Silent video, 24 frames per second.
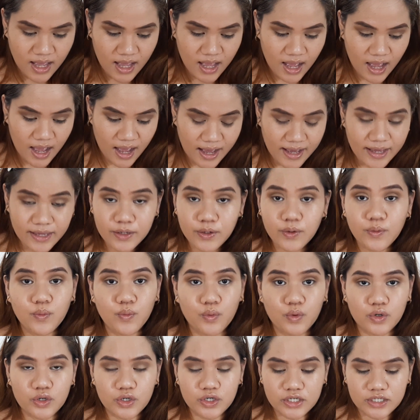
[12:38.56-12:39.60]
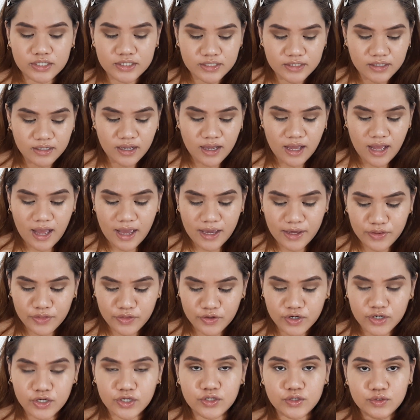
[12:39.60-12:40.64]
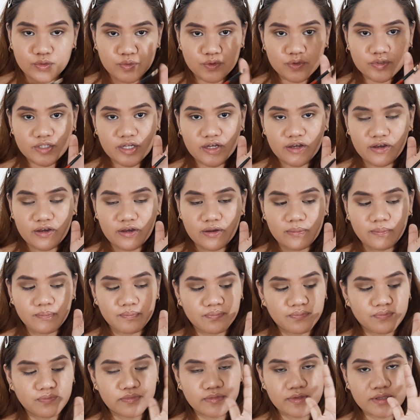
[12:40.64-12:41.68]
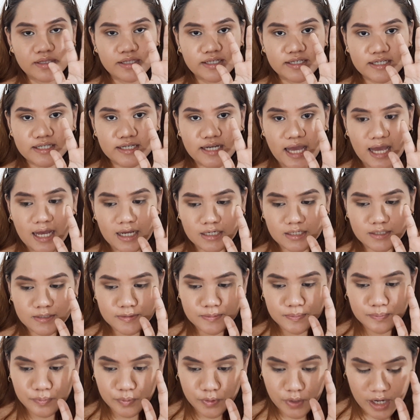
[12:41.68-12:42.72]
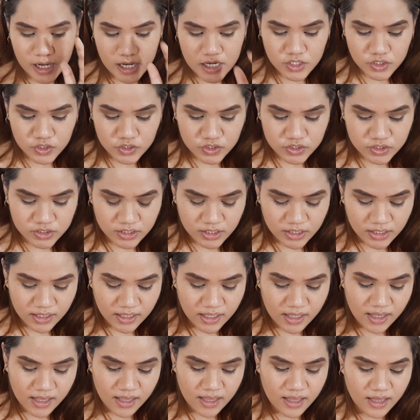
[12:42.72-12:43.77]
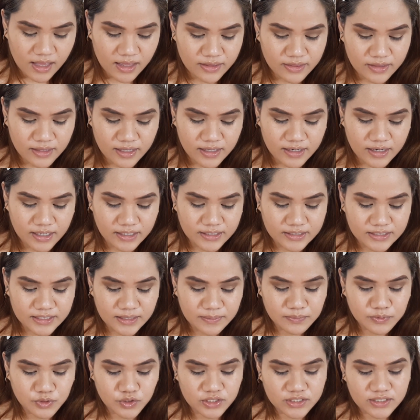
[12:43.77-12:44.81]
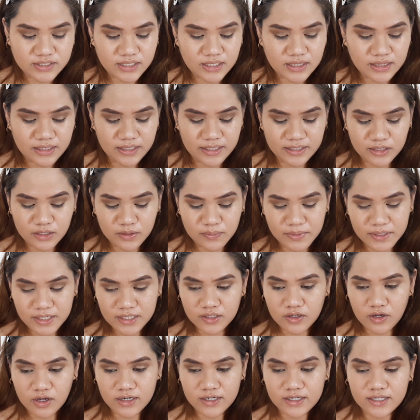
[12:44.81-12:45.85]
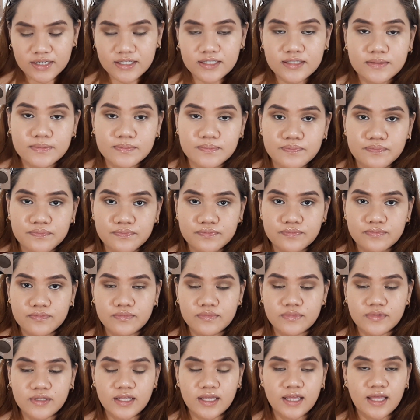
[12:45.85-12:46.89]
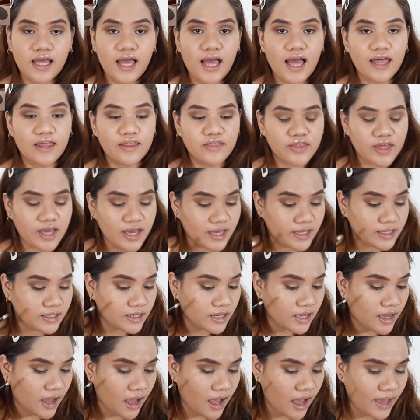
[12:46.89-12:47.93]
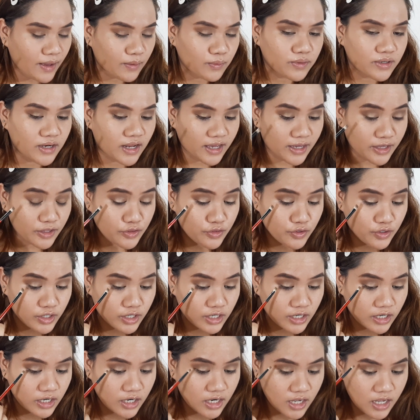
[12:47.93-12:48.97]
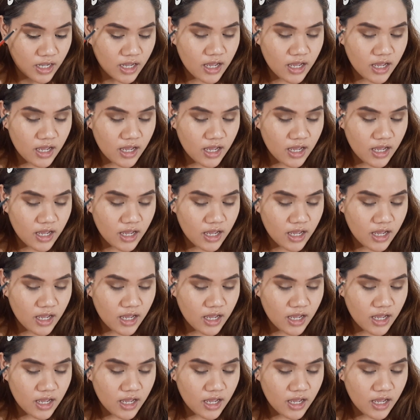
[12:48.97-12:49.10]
I would either use like an angled brush, and then I dip just a little bit on it, and then I would either